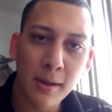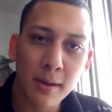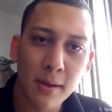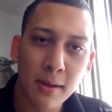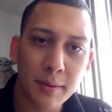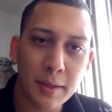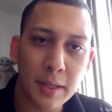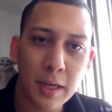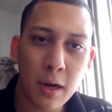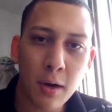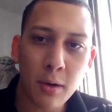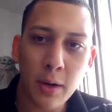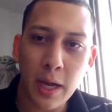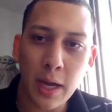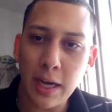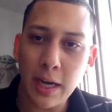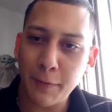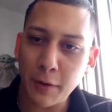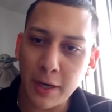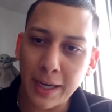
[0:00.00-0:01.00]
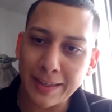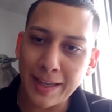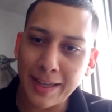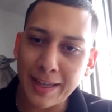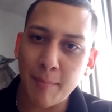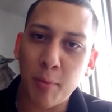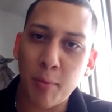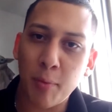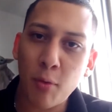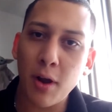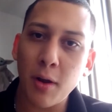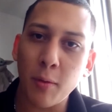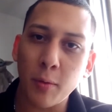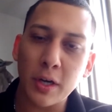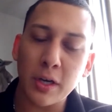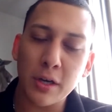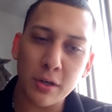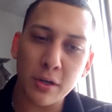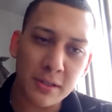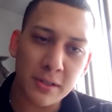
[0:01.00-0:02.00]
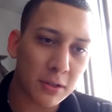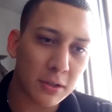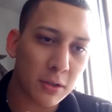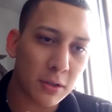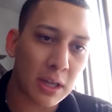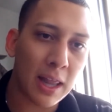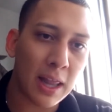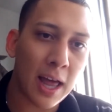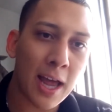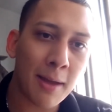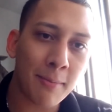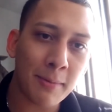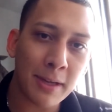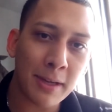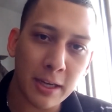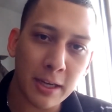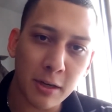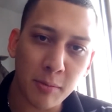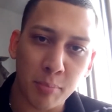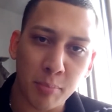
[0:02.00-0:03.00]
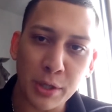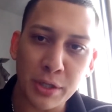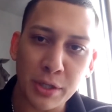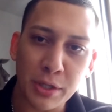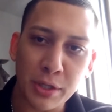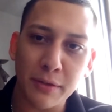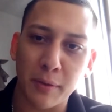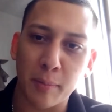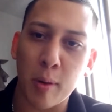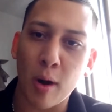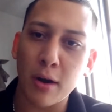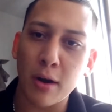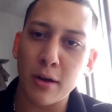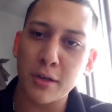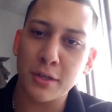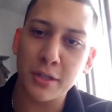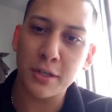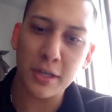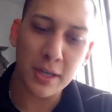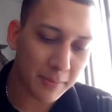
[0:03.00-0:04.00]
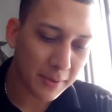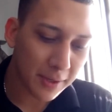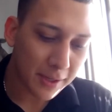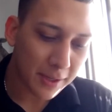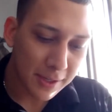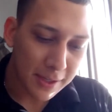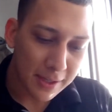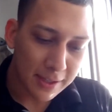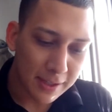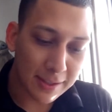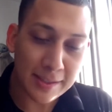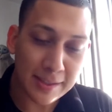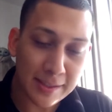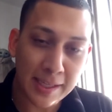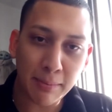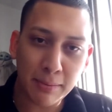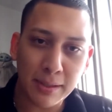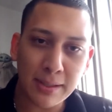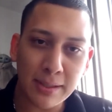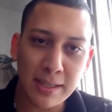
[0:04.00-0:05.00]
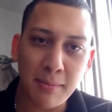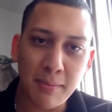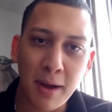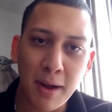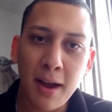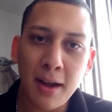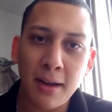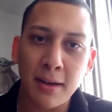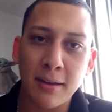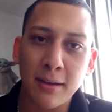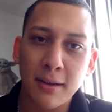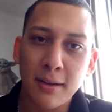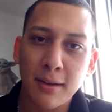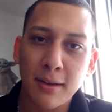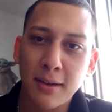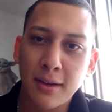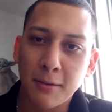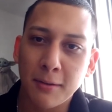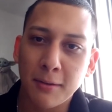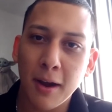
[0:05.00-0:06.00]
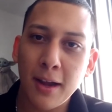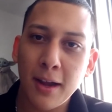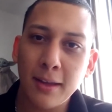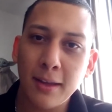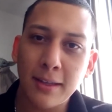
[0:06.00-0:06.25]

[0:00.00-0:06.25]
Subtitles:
And if you're at that point where you're still climbing and you're pushing for partnership, let's keep this in mind, right?